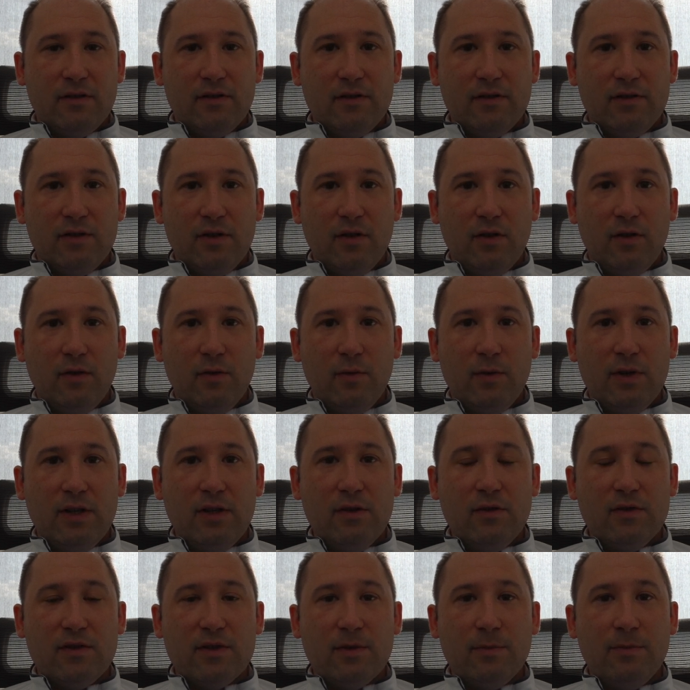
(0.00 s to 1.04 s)
So we
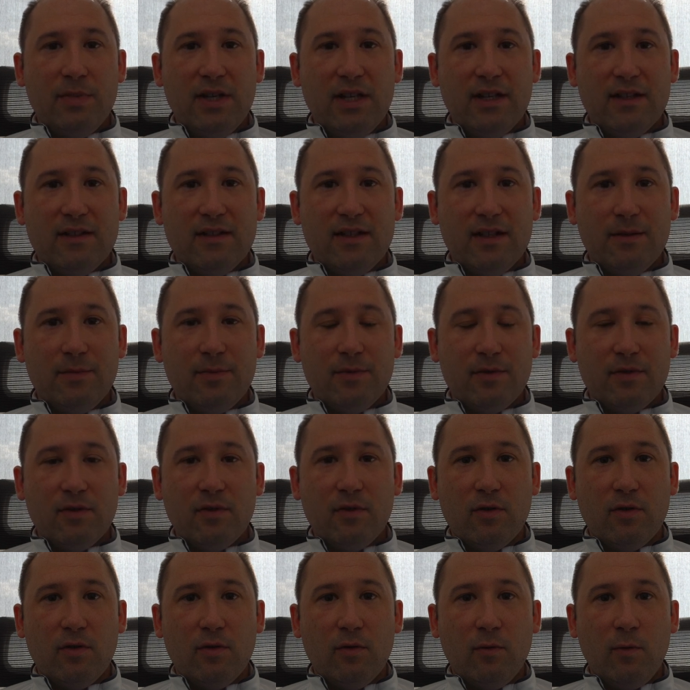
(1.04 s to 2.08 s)
use a beta tip
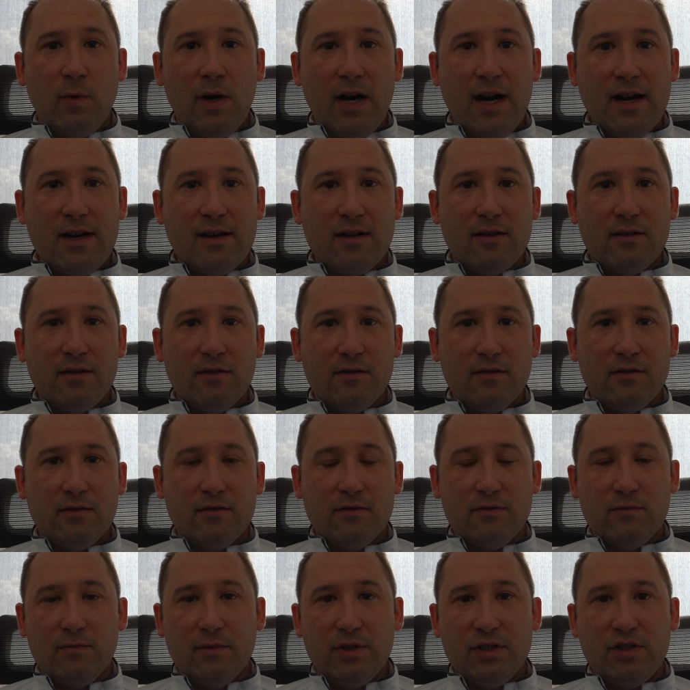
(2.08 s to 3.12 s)
wire,
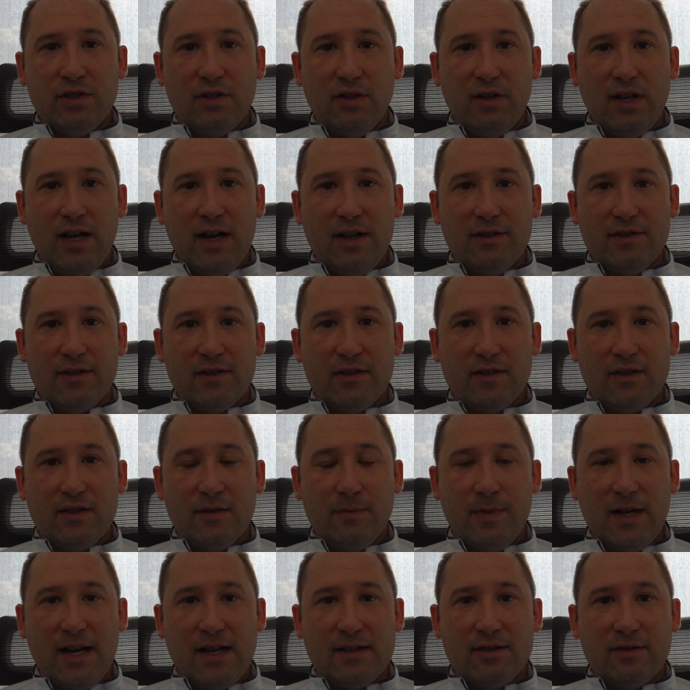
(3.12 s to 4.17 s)
which allows us to
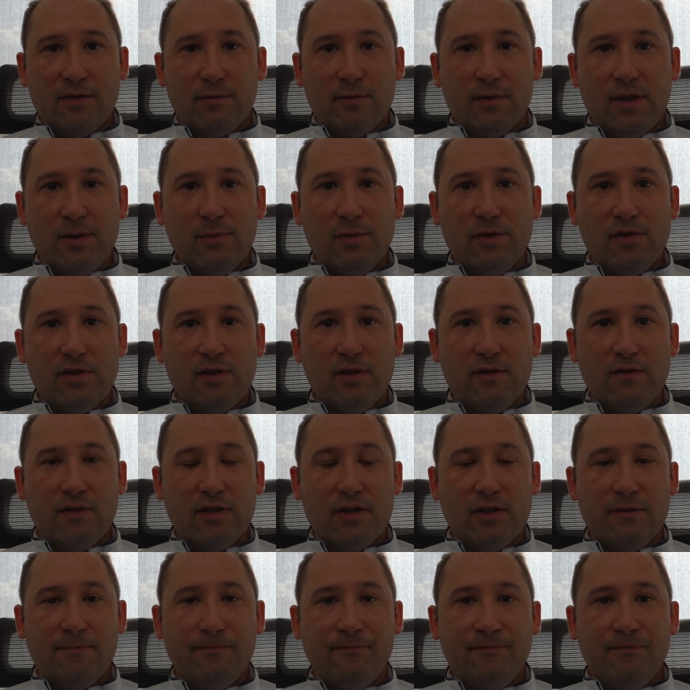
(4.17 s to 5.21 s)
pass the reamers
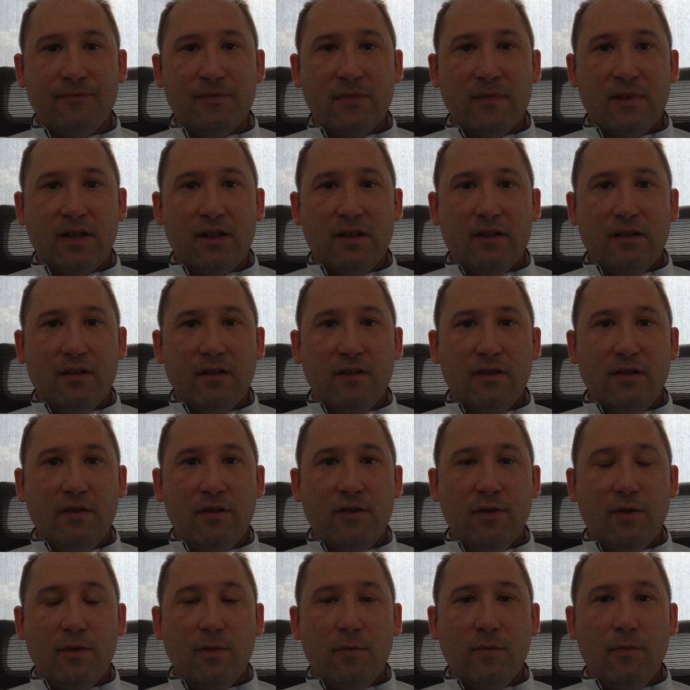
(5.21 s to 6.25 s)
over.
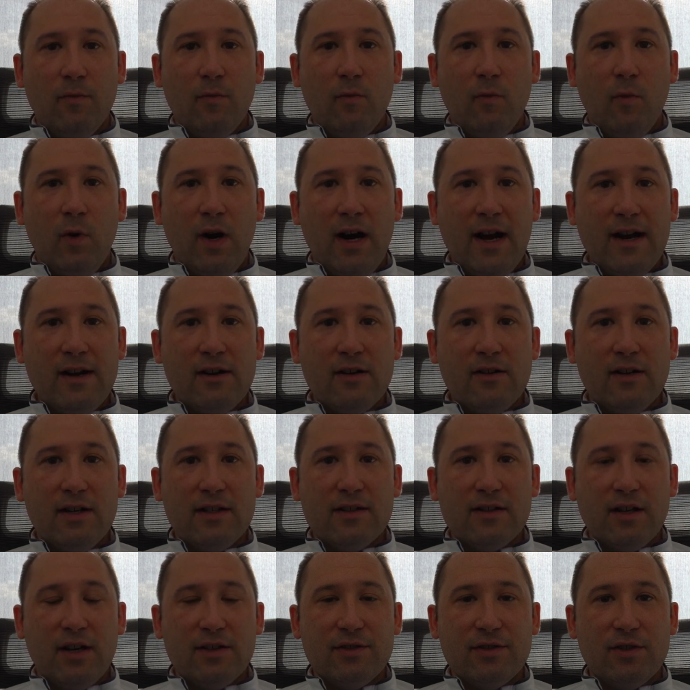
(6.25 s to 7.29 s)
The wire
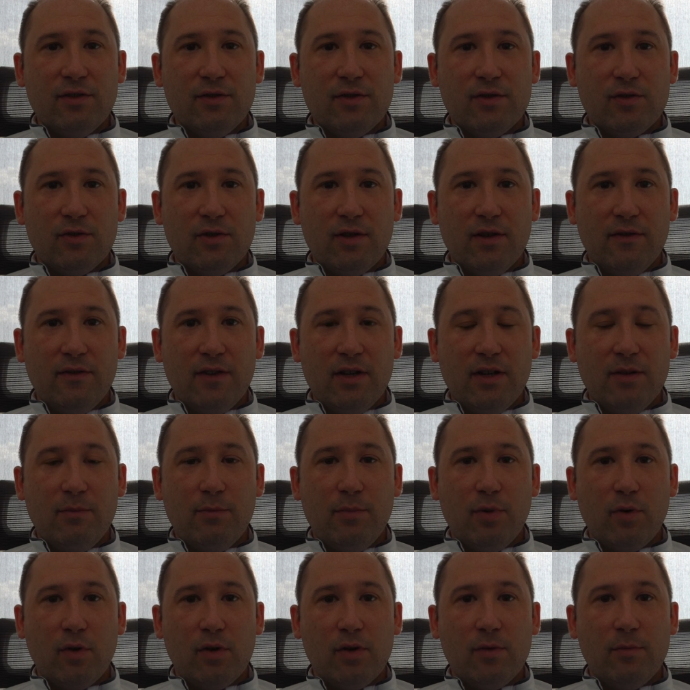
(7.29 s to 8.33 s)
is also sort of an
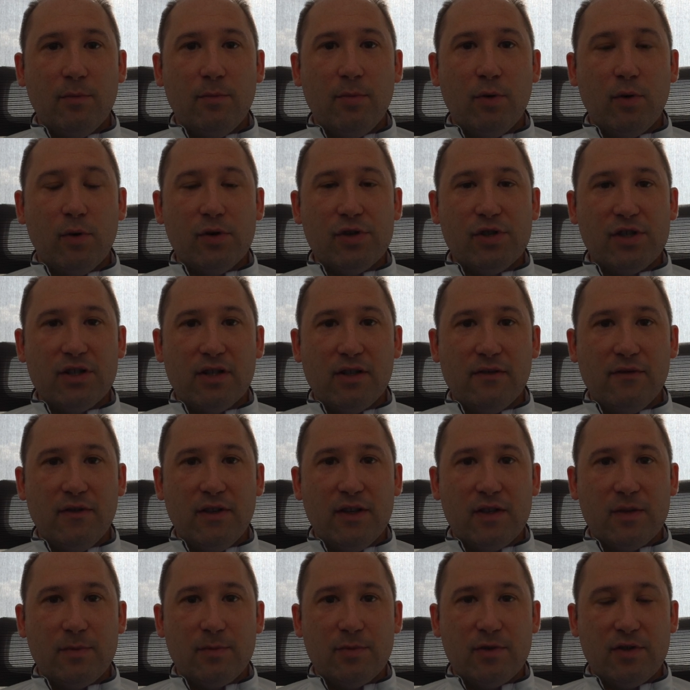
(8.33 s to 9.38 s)
important portion of
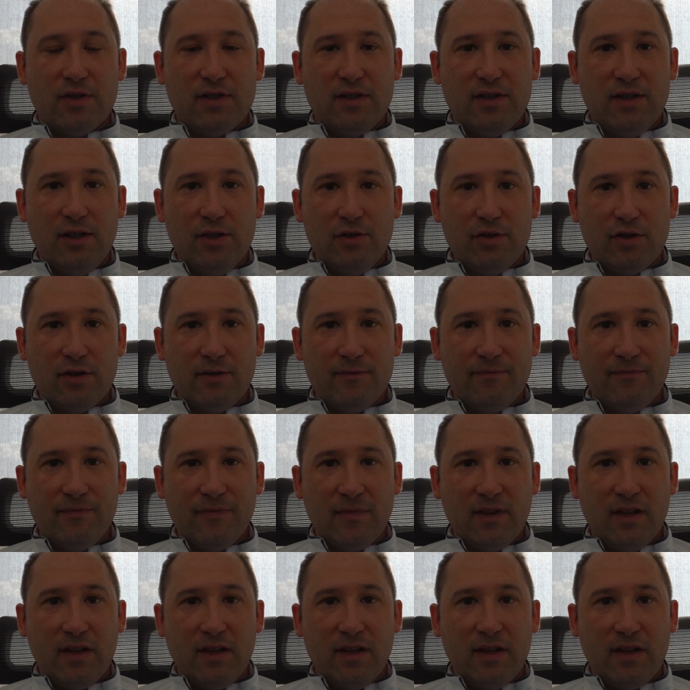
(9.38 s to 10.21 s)
this procedure.